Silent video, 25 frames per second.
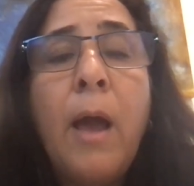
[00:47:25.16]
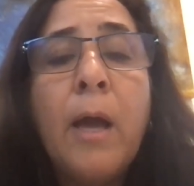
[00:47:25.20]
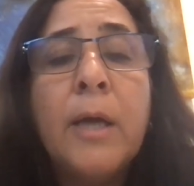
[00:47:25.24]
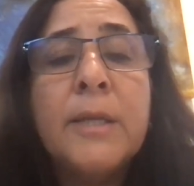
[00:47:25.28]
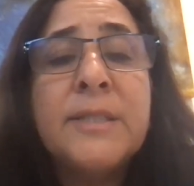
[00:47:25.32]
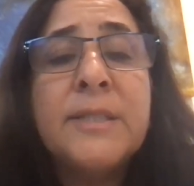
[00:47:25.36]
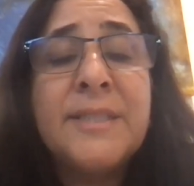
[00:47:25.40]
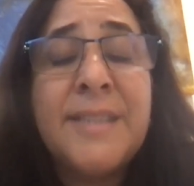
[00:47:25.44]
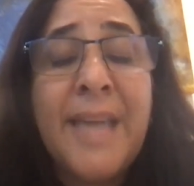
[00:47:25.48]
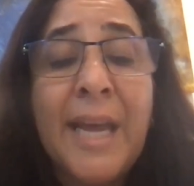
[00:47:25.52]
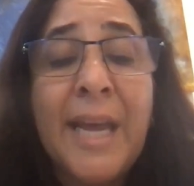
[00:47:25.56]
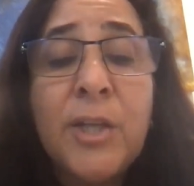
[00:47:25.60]

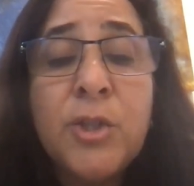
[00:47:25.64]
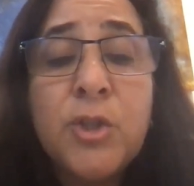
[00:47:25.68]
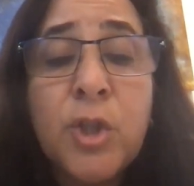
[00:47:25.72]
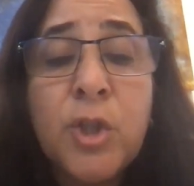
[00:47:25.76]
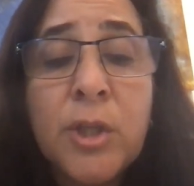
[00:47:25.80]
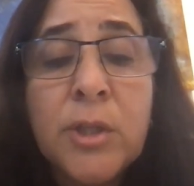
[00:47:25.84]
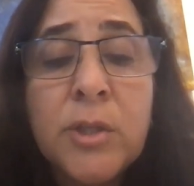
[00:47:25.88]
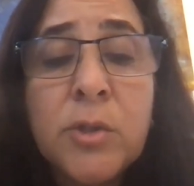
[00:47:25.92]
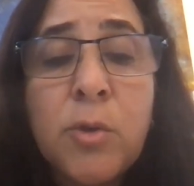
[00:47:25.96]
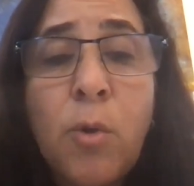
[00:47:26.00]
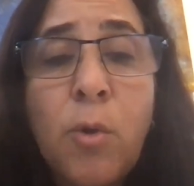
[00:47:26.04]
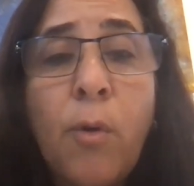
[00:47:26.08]

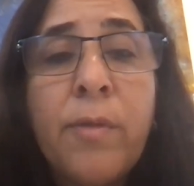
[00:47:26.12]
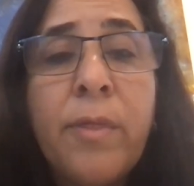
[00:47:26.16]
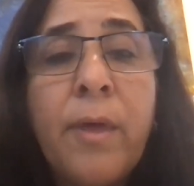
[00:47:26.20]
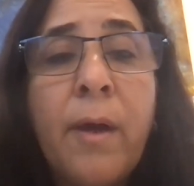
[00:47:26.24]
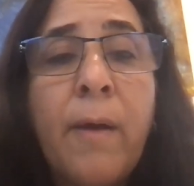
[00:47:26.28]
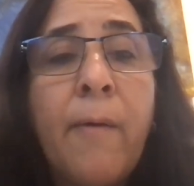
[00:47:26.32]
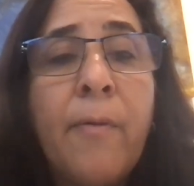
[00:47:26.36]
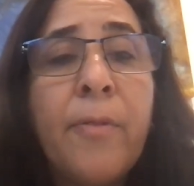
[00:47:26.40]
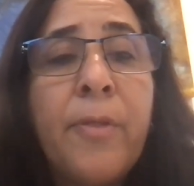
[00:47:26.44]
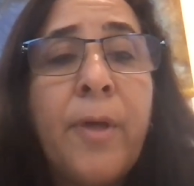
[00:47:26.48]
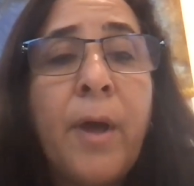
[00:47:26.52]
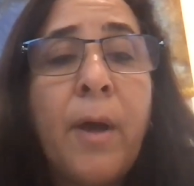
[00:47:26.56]
stages, or
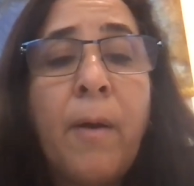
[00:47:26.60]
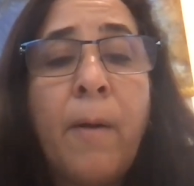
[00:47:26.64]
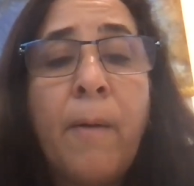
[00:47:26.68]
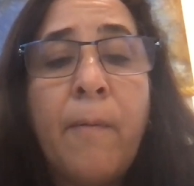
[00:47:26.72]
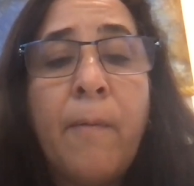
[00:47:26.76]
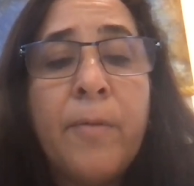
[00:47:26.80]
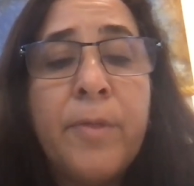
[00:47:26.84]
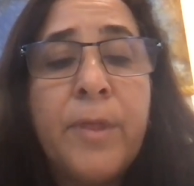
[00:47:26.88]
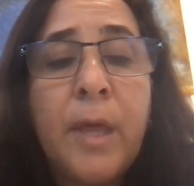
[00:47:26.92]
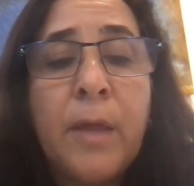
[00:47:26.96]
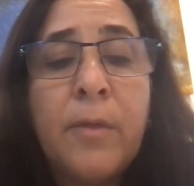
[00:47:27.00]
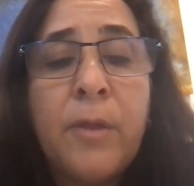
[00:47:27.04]

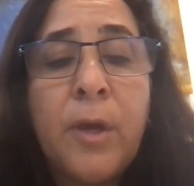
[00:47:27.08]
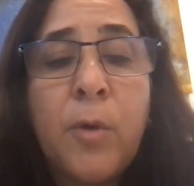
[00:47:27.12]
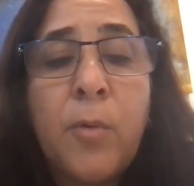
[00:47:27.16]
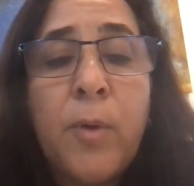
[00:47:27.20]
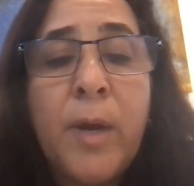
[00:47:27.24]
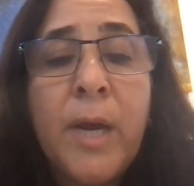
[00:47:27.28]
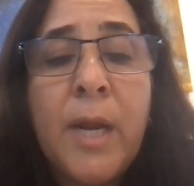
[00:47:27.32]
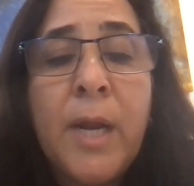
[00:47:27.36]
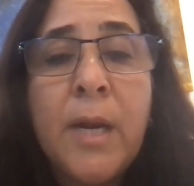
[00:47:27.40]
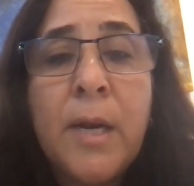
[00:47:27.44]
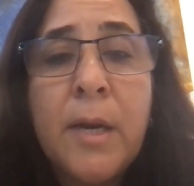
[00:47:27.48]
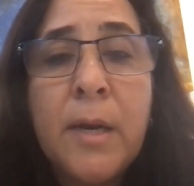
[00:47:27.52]
the
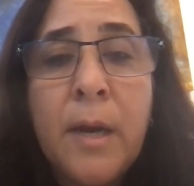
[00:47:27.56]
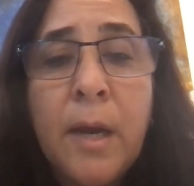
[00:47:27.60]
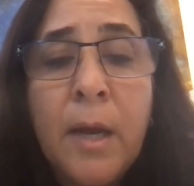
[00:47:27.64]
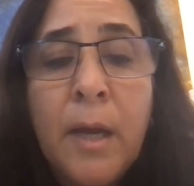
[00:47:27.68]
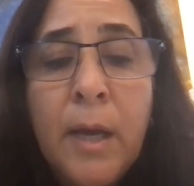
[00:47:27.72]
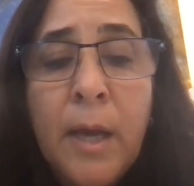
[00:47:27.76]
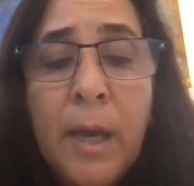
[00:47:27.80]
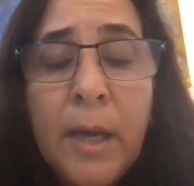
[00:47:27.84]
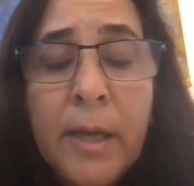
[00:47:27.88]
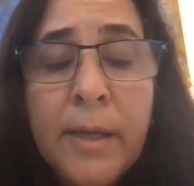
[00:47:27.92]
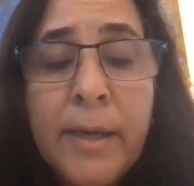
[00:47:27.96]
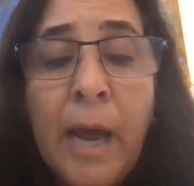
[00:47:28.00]
green,
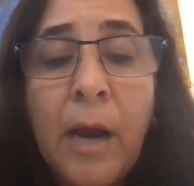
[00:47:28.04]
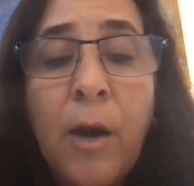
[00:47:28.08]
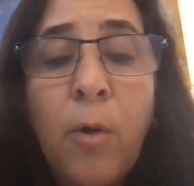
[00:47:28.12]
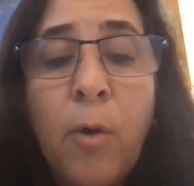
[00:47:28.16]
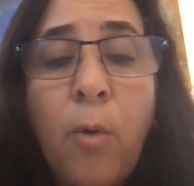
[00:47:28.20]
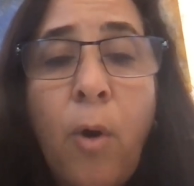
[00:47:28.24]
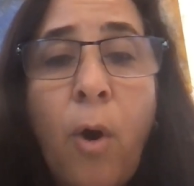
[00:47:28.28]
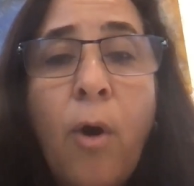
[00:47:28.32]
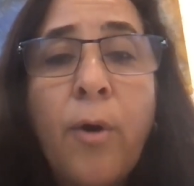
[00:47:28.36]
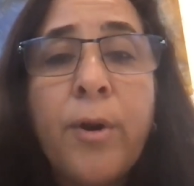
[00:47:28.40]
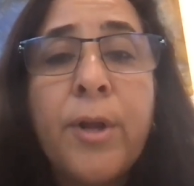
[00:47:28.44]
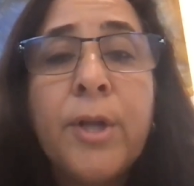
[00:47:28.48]

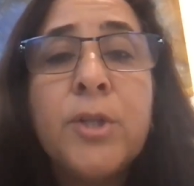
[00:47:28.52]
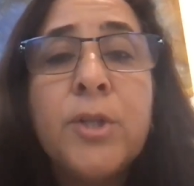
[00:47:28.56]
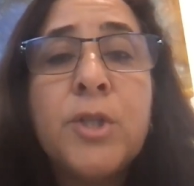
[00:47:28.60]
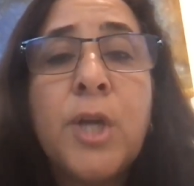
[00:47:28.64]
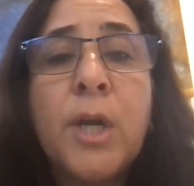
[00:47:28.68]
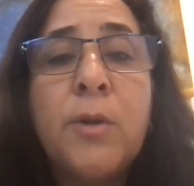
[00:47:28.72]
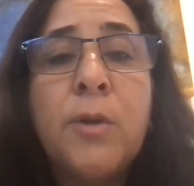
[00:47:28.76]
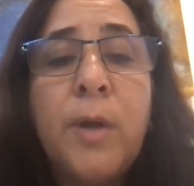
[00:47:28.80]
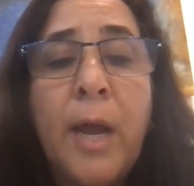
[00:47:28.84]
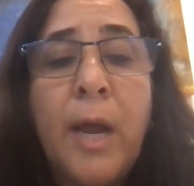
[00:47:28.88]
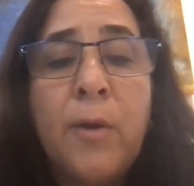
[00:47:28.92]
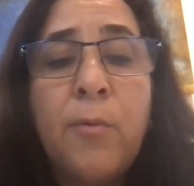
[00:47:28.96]
yellow, orange,
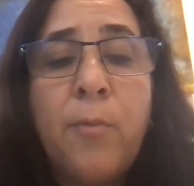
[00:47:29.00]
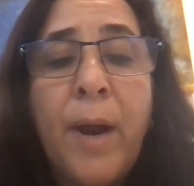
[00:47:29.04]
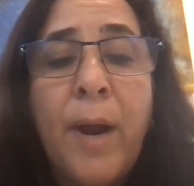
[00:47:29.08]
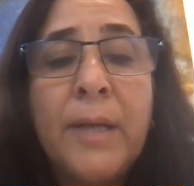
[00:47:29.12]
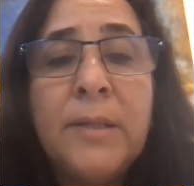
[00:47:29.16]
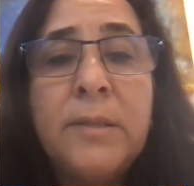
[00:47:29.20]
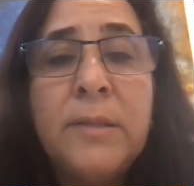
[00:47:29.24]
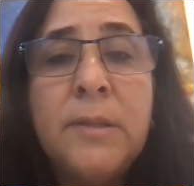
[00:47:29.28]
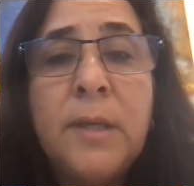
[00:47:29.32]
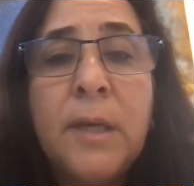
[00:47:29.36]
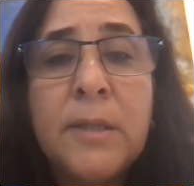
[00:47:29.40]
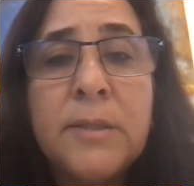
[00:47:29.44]
and
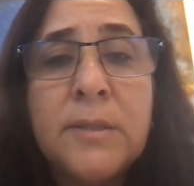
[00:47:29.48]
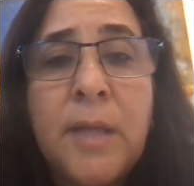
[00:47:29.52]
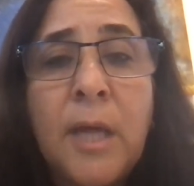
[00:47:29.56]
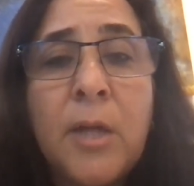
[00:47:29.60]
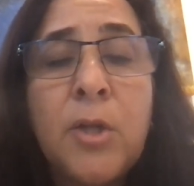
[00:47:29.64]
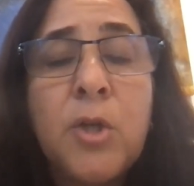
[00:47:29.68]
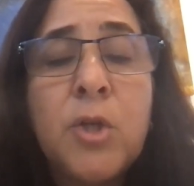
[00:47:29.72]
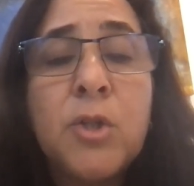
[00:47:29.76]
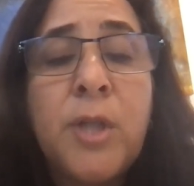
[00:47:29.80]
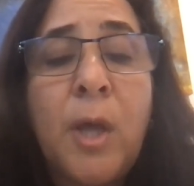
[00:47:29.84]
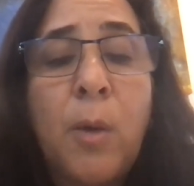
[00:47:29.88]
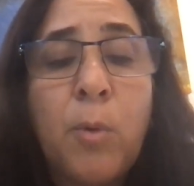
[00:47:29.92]
red
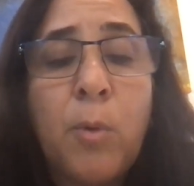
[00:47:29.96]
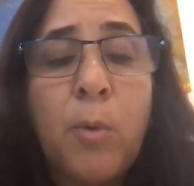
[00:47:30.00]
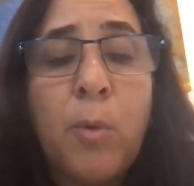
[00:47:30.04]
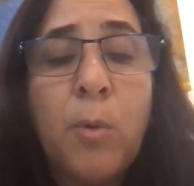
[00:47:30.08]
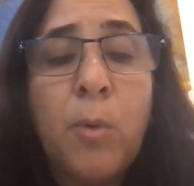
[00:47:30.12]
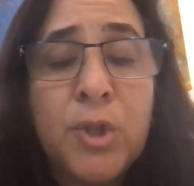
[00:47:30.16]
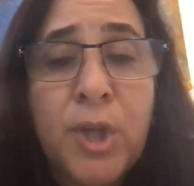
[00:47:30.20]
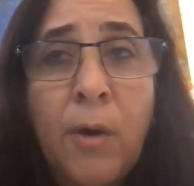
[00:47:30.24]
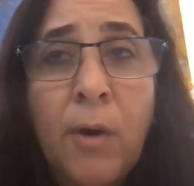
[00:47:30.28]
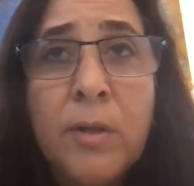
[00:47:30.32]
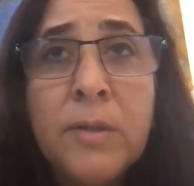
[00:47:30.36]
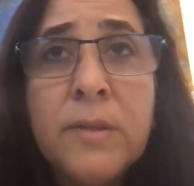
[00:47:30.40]
stages that were
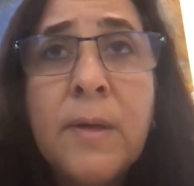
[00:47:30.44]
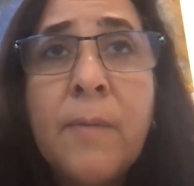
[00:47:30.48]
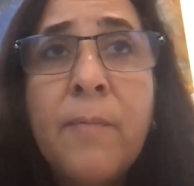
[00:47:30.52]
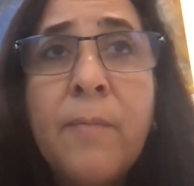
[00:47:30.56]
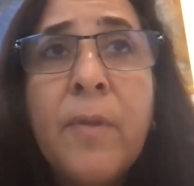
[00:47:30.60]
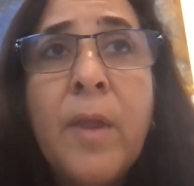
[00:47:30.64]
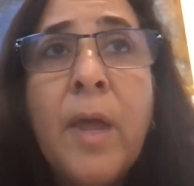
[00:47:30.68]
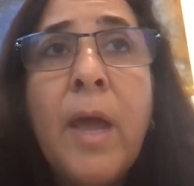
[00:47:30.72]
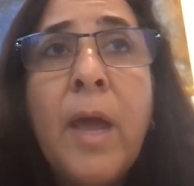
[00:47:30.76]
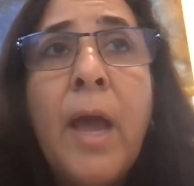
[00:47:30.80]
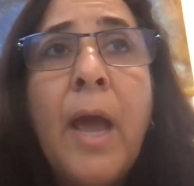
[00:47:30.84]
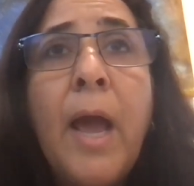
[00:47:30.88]
shared.
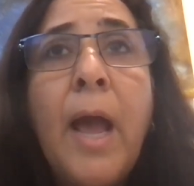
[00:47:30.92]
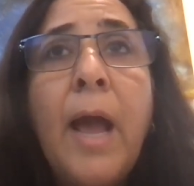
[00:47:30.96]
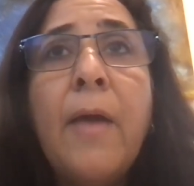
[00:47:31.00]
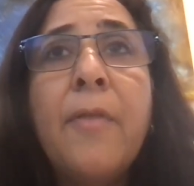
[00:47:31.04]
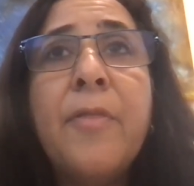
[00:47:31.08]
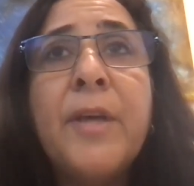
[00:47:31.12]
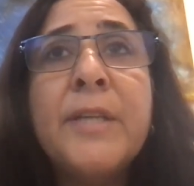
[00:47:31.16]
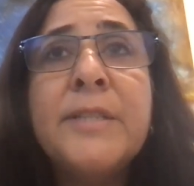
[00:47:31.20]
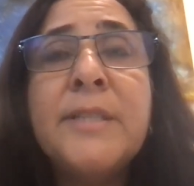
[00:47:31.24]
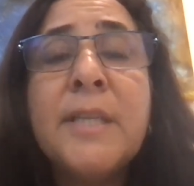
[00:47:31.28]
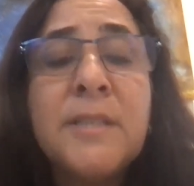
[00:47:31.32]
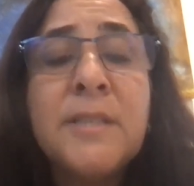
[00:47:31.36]

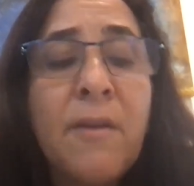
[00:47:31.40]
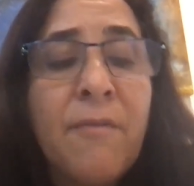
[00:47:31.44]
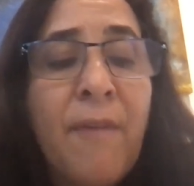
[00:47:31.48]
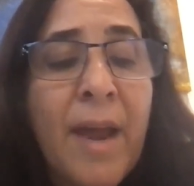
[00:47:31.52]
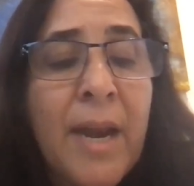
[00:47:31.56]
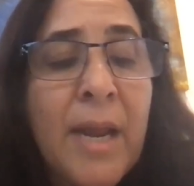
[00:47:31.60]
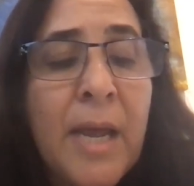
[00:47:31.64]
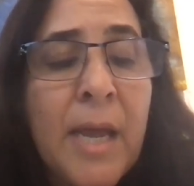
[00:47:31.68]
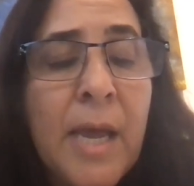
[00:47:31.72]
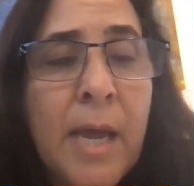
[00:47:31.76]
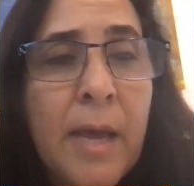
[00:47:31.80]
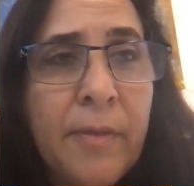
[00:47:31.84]
This is a
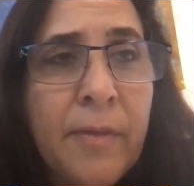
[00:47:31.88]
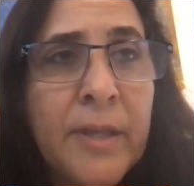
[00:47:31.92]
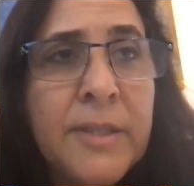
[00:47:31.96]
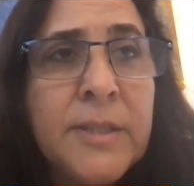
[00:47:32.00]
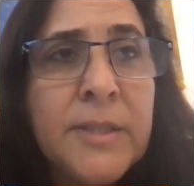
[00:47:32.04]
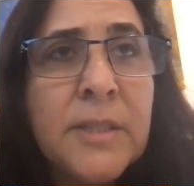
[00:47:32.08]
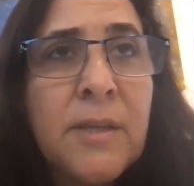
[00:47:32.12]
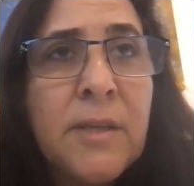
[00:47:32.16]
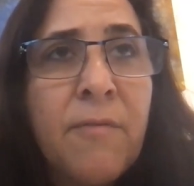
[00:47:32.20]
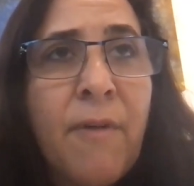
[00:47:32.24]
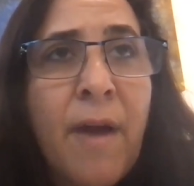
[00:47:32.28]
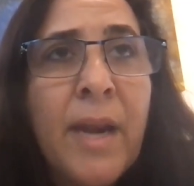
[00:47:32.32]

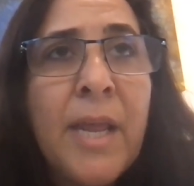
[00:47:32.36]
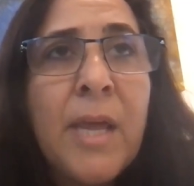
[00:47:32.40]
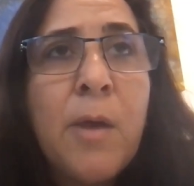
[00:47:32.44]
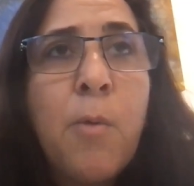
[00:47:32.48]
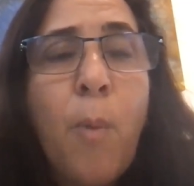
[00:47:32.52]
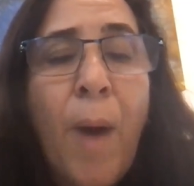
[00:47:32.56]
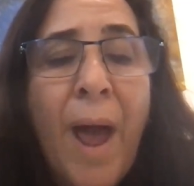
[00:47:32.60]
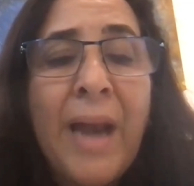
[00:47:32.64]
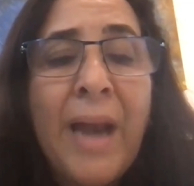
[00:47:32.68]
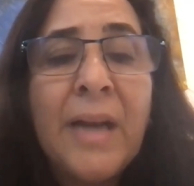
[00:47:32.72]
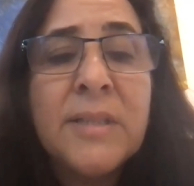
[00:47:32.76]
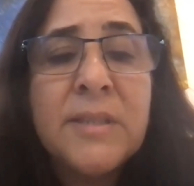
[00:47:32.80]
very
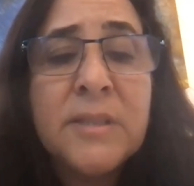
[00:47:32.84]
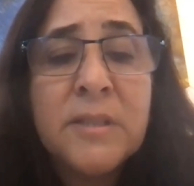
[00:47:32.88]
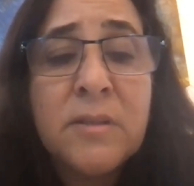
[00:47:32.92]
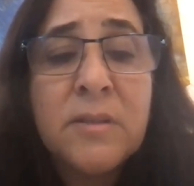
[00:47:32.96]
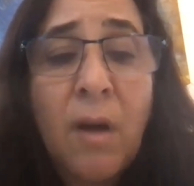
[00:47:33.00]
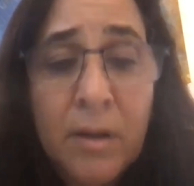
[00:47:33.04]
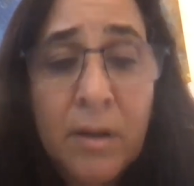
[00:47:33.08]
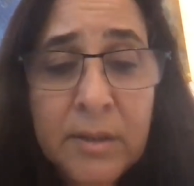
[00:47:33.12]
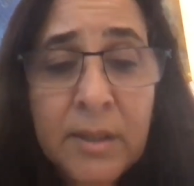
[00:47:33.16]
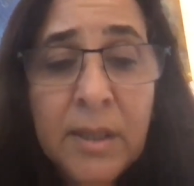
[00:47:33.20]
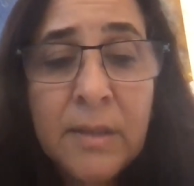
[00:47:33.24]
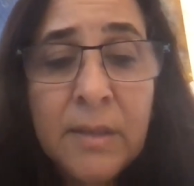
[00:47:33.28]
well
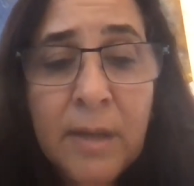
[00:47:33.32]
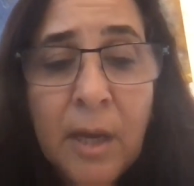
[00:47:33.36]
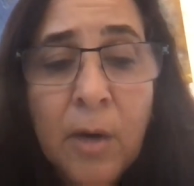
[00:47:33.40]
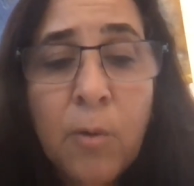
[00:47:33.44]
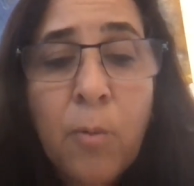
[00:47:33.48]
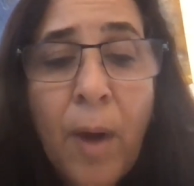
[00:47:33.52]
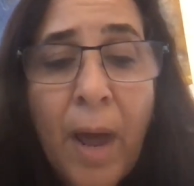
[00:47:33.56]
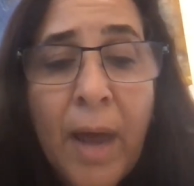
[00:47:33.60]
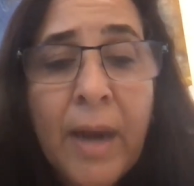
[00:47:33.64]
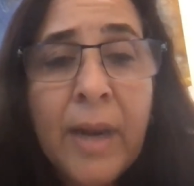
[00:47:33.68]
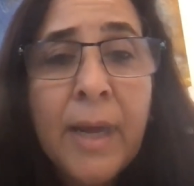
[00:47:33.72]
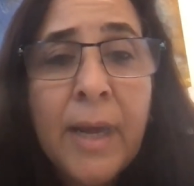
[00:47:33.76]
studied
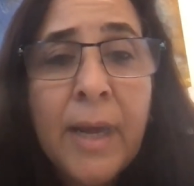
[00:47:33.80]
and